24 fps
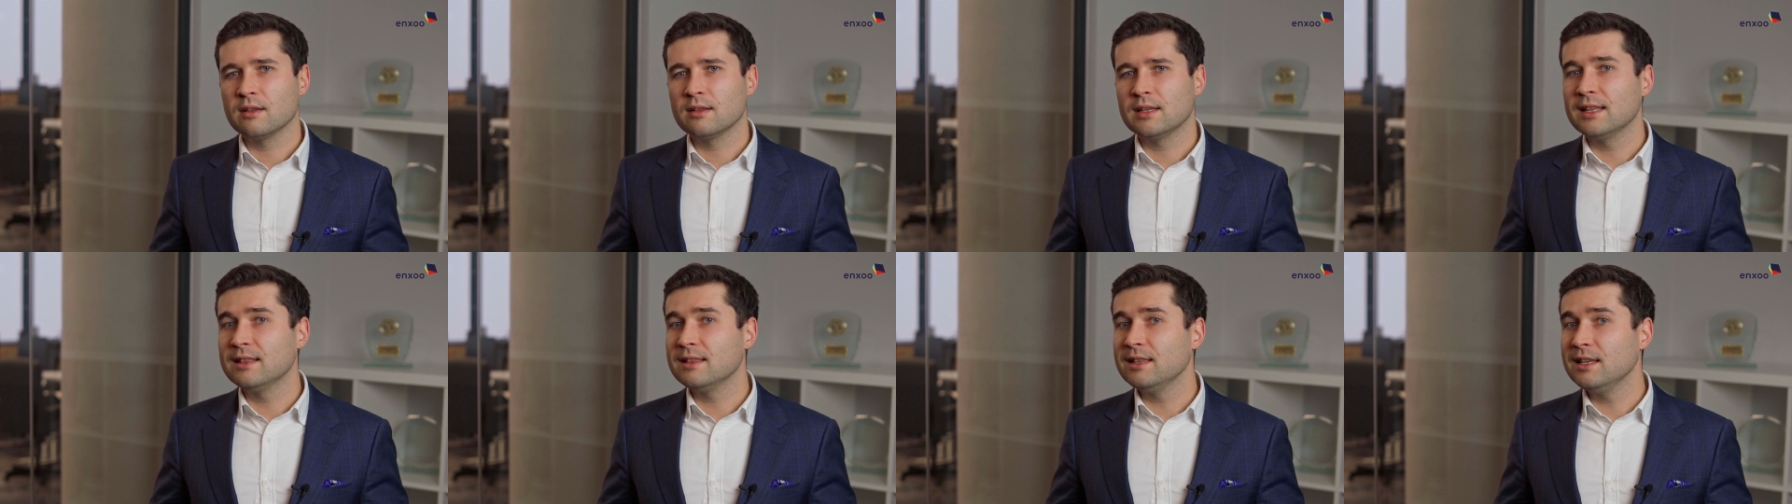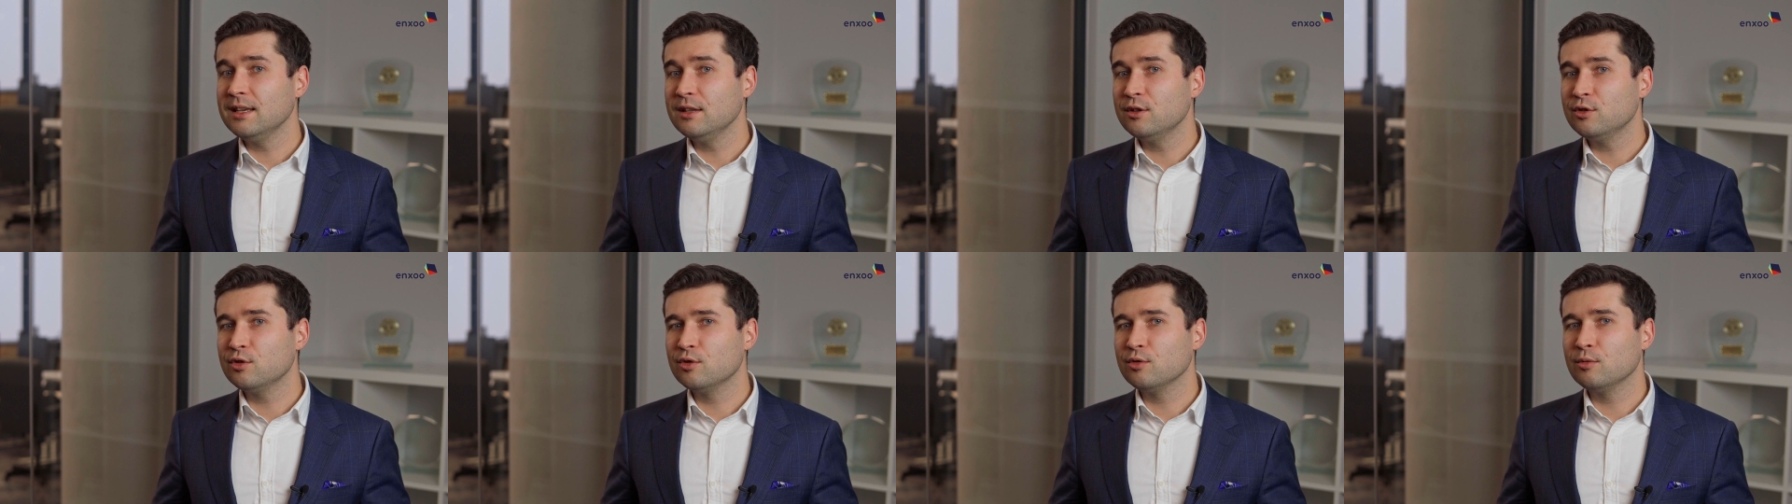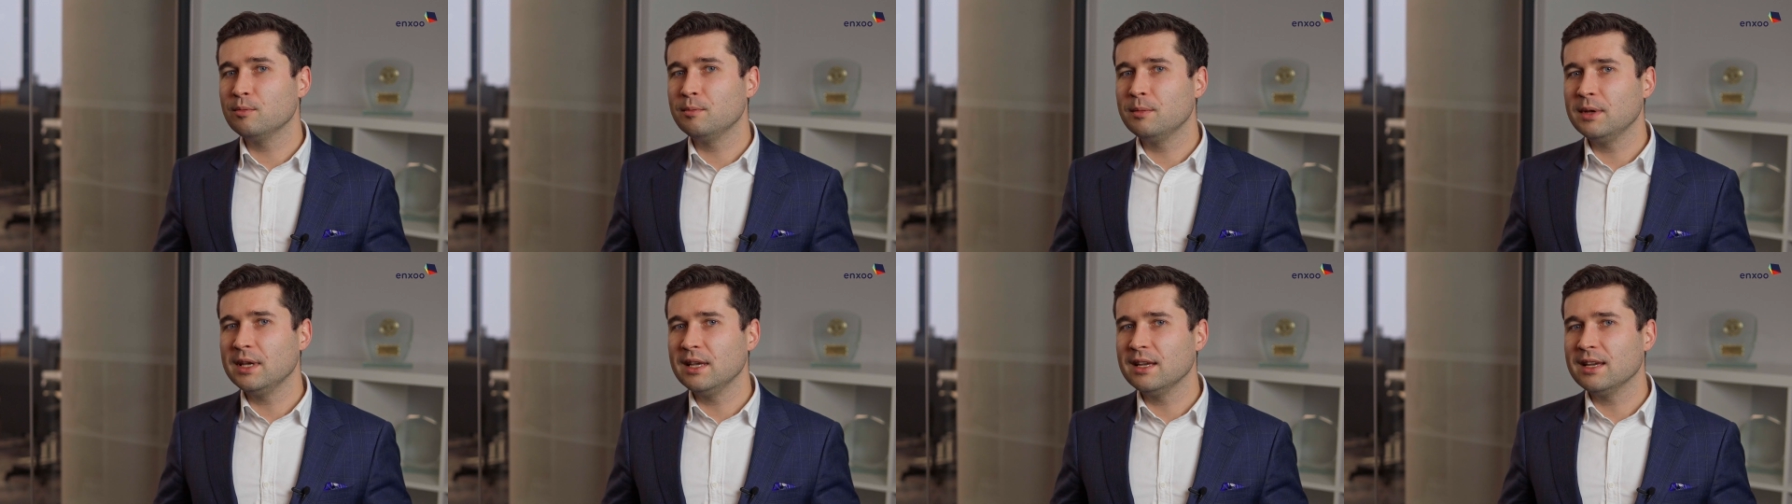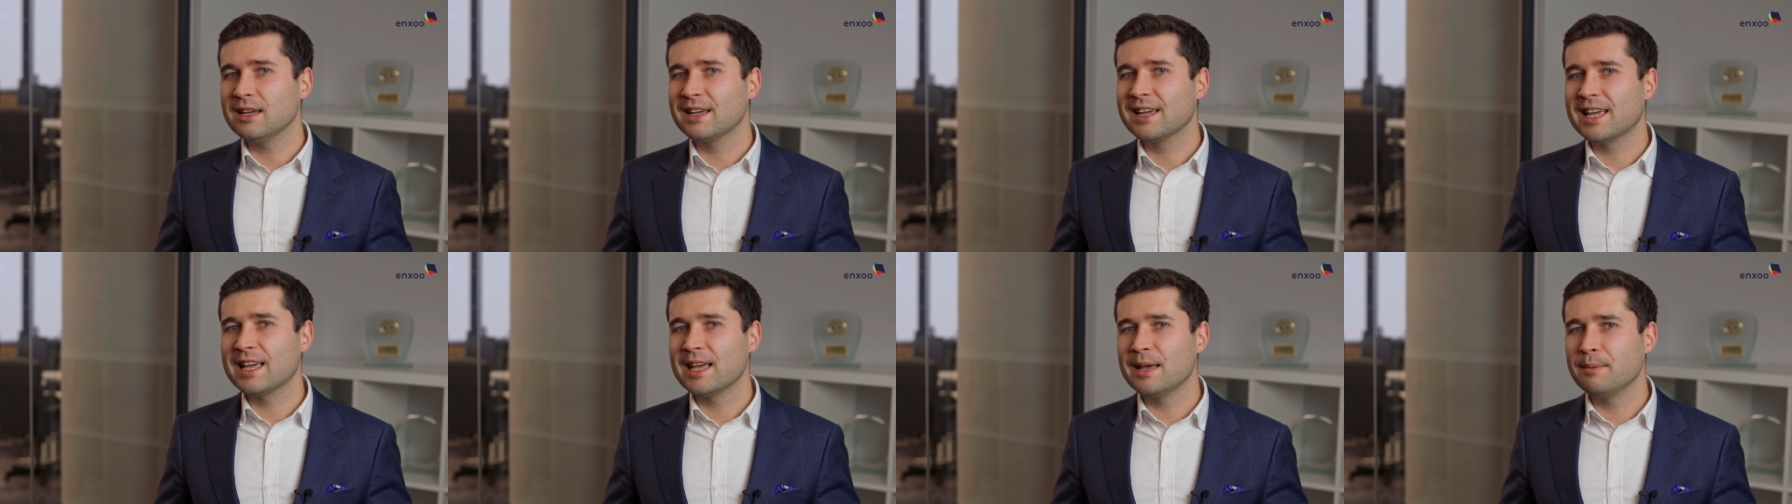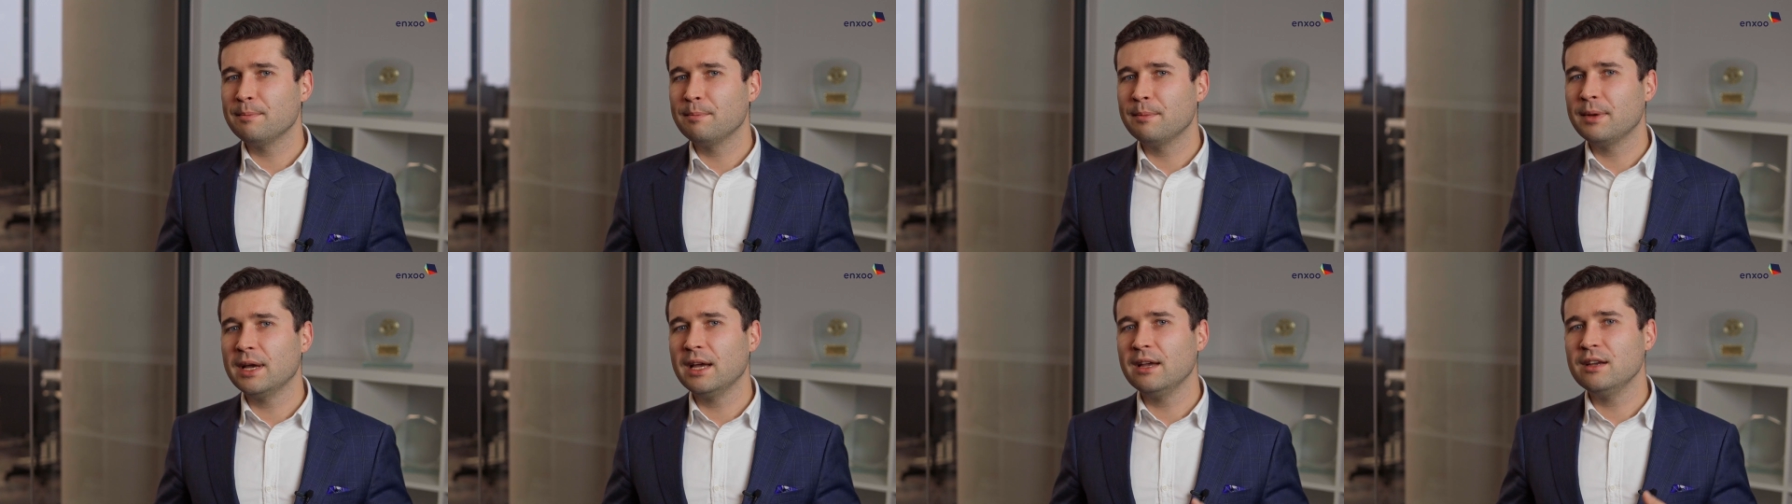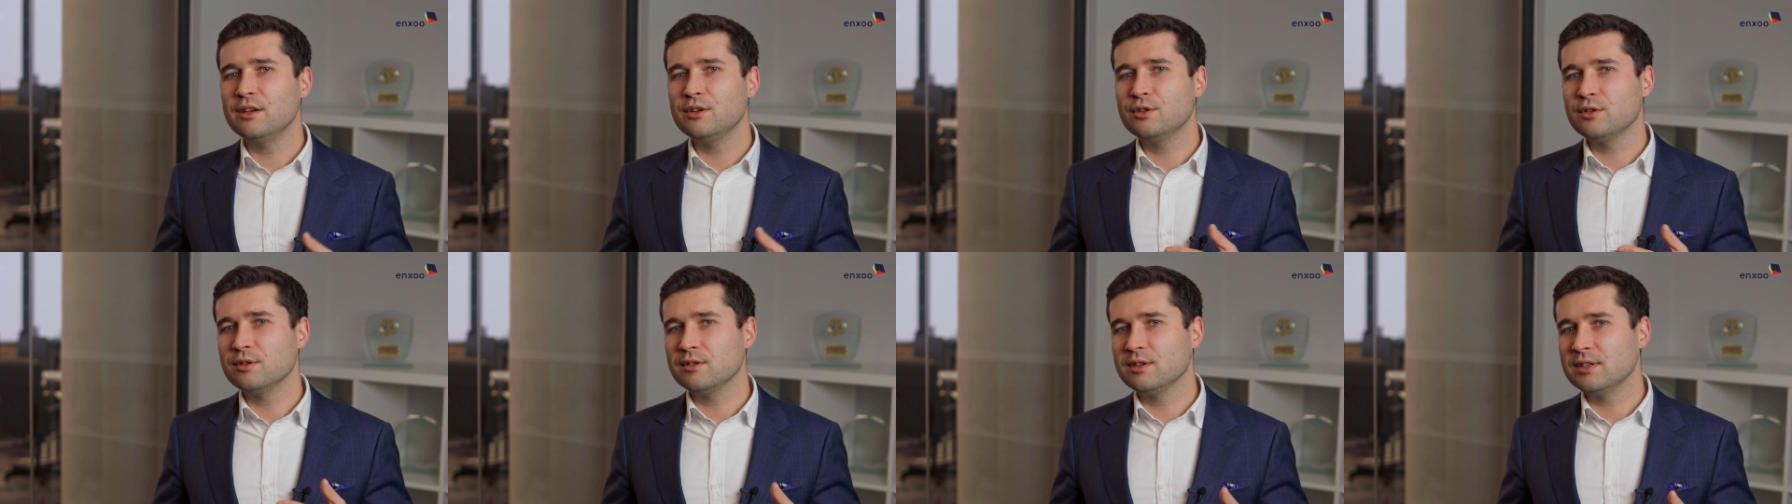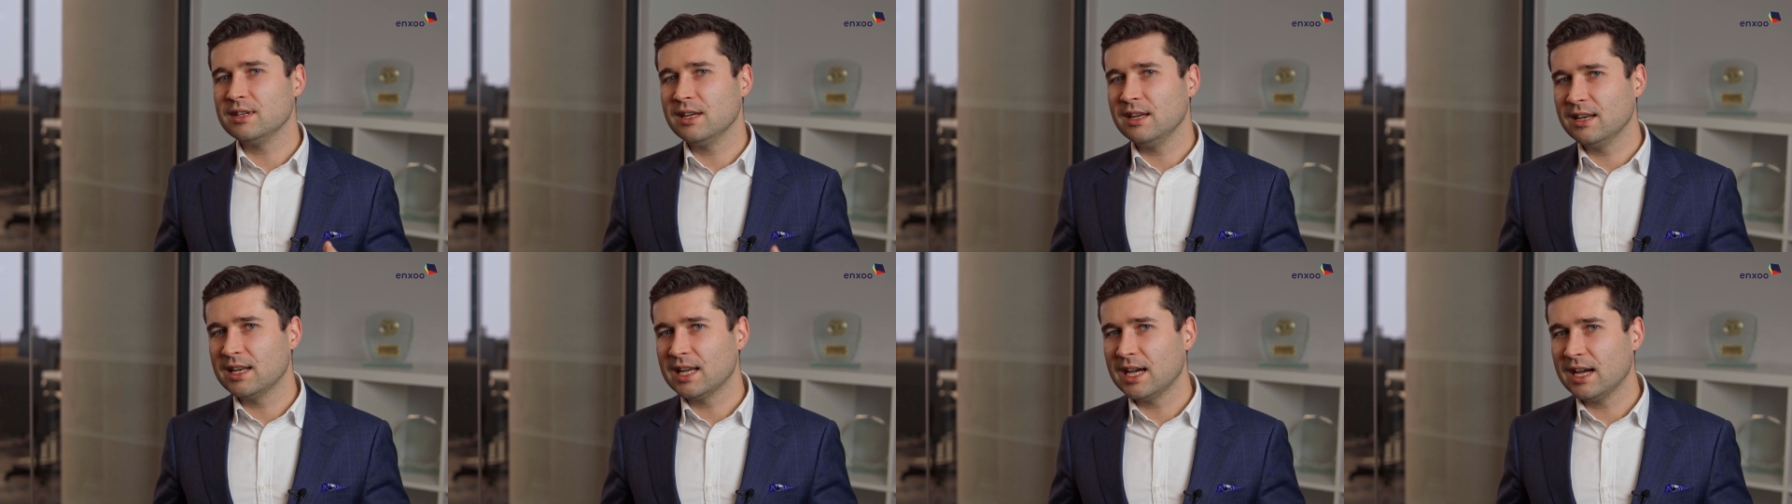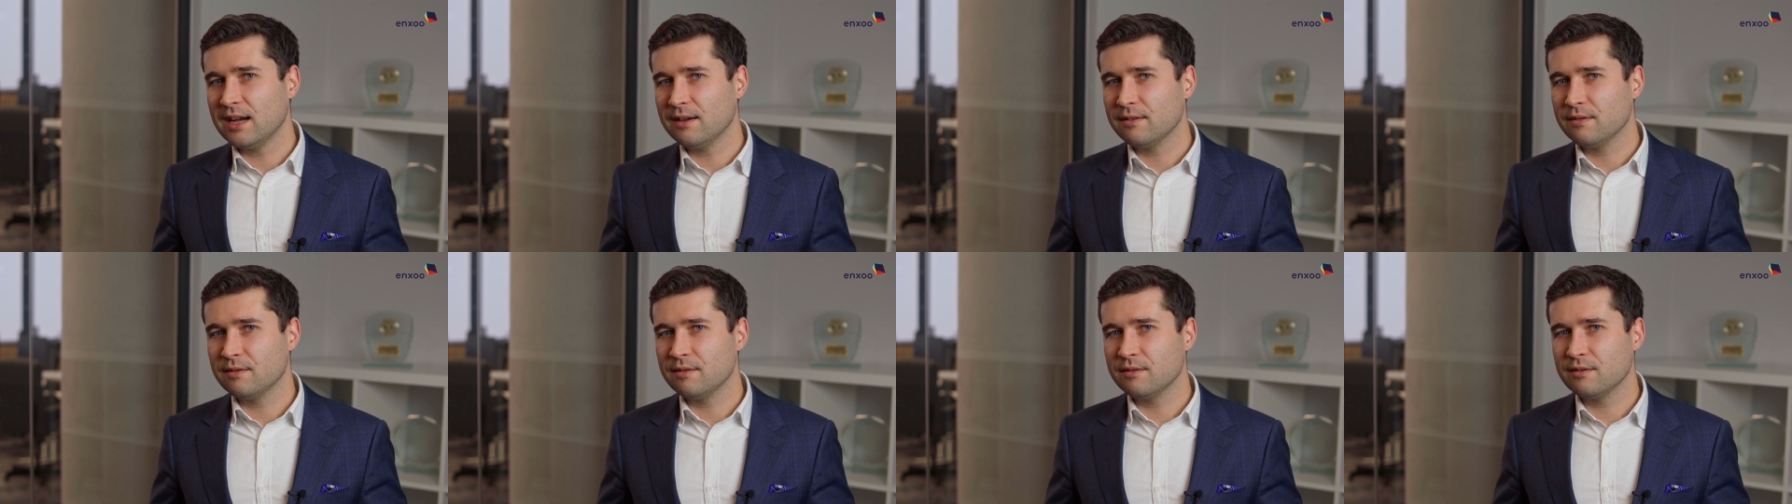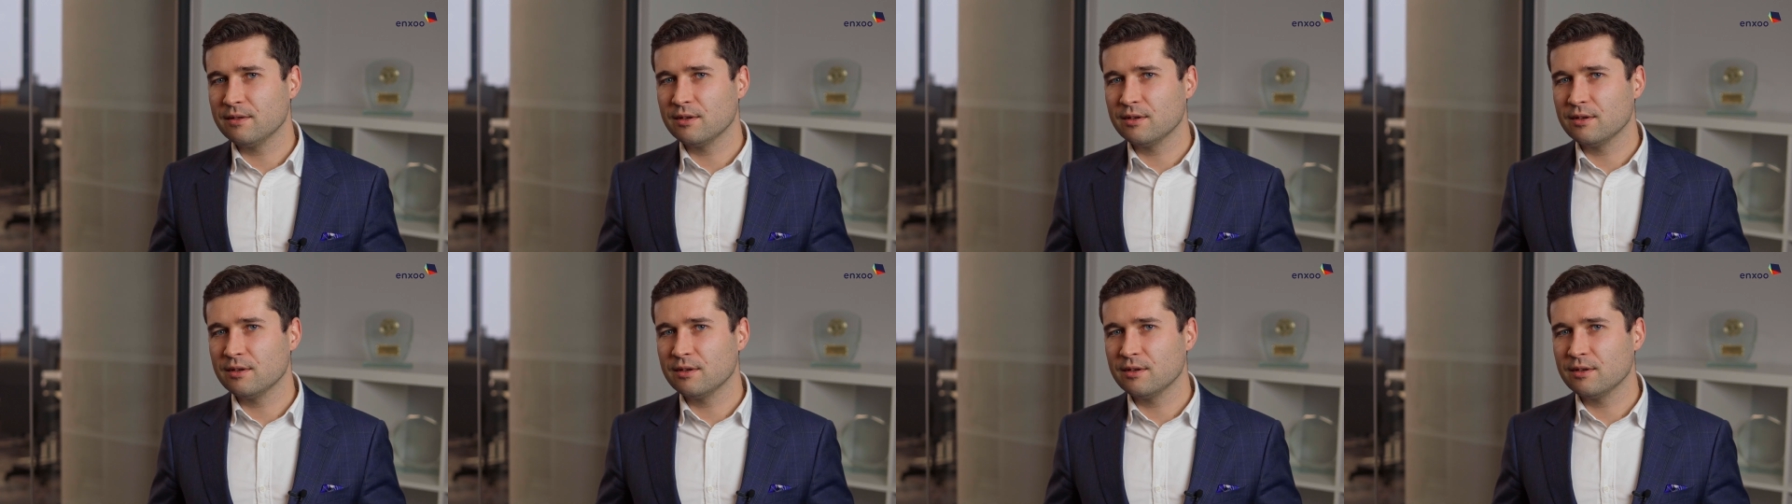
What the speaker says: that need to be capacious enough